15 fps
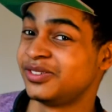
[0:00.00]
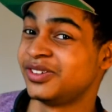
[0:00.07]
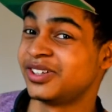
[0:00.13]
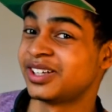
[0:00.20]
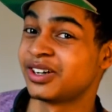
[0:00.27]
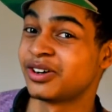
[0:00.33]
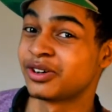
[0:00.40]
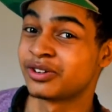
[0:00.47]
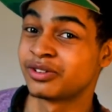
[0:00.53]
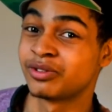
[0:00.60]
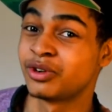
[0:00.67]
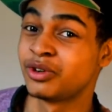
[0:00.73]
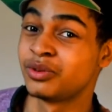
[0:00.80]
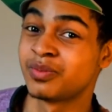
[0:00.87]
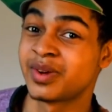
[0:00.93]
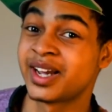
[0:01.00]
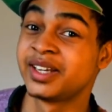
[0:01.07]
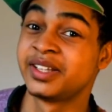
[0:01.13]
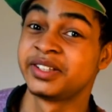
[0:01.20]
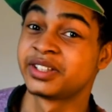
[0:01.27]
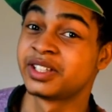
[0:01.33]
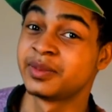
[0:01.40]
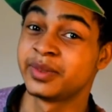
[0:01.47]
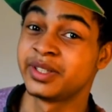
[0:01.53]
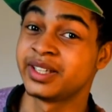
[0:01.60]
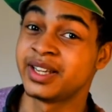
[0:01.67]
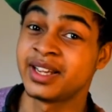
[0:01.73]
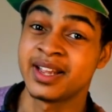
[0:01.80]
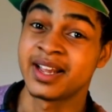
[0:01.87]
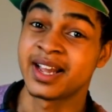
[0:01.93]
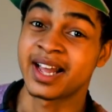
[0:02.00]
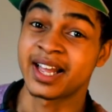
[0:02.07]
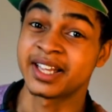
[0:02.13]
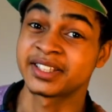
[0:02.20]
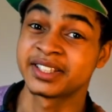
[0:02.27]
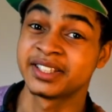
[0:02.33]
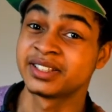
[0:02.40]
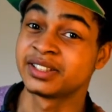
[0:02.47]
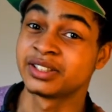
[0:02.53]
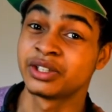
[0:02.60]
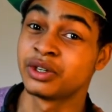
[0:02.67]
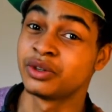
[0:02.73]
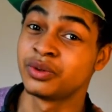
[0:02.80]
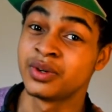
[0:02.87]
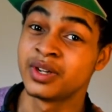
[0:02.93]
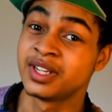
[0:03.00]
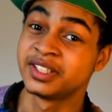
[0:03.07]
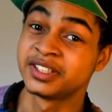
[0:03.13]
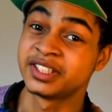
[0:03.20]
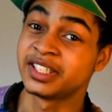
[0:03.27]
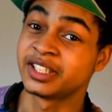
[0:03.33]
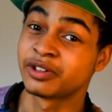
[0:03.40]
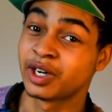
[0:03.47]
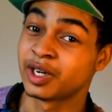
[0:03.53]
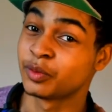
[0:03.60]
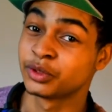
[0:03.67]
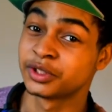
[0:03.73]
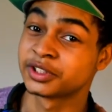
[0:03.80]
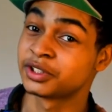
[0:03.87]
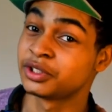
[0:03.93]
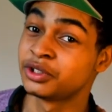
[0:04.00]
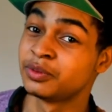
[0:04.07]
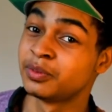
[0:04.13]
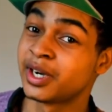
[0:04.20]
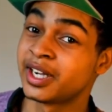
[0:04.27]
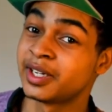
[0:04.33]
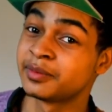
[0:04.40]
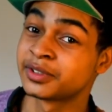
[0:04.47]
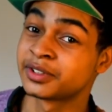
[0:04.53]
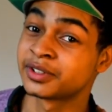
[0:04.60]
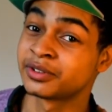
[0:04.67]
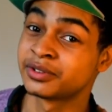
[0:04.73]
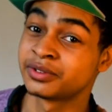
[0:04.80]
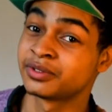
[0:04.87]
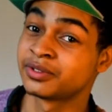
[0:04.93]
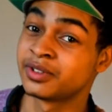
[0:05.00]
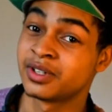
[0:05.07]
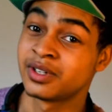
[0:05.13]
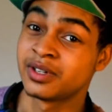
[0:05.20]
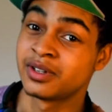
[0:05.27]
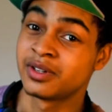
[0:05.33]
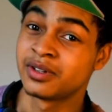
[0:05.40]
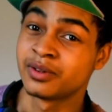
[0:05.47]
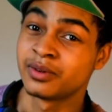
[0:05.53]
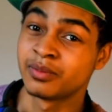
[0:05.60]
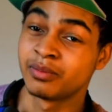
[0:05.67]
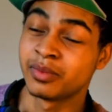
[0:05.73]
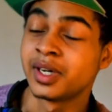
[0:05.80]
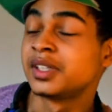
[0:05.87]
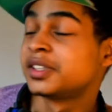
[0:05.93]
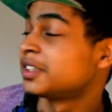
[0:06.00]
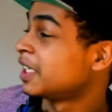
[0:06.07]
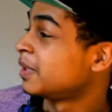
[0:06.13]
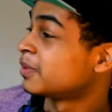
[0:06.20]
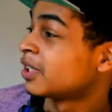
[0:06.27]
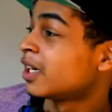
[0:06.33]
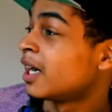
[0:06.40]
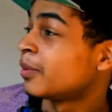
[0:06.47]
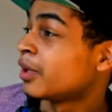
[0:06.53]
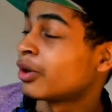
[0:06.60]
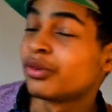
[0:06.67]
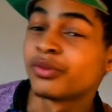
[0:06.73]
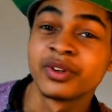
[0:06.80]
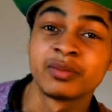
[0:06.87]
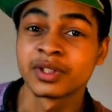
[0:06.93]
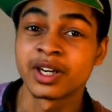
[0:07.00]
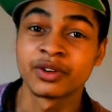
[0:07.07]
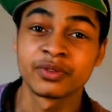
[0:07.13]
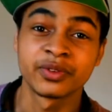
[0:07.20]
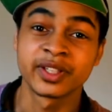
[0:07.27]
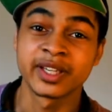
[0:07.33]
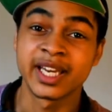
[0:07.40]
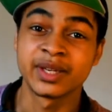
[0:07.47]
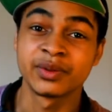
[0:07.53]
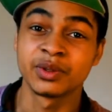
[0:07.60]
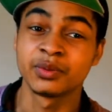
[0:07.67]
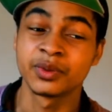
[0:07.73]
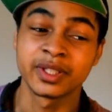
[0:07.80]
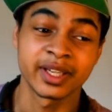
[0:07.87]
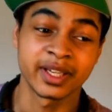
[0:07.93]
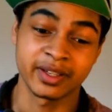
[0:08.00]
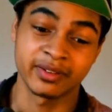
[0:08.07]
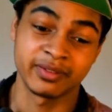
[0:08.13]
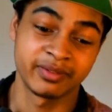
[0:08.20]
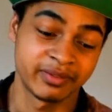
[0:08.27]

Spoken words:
when a grown man is going to be asking to go see Incredibles 2 by himself. But at the same time, I don't think anyone would care.